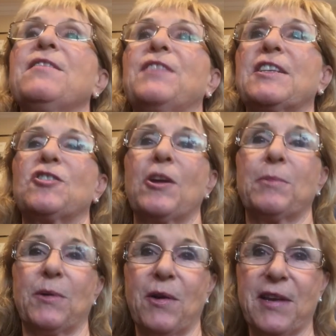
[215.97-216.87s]
fixed
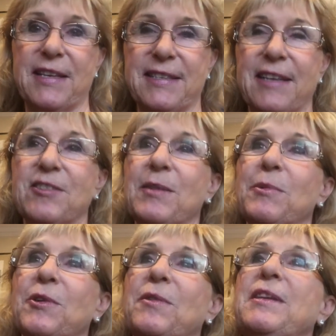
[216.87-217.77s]
jumbo. Okay, San Jose
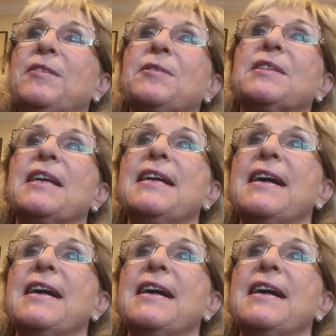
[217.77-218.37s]
Mercury News.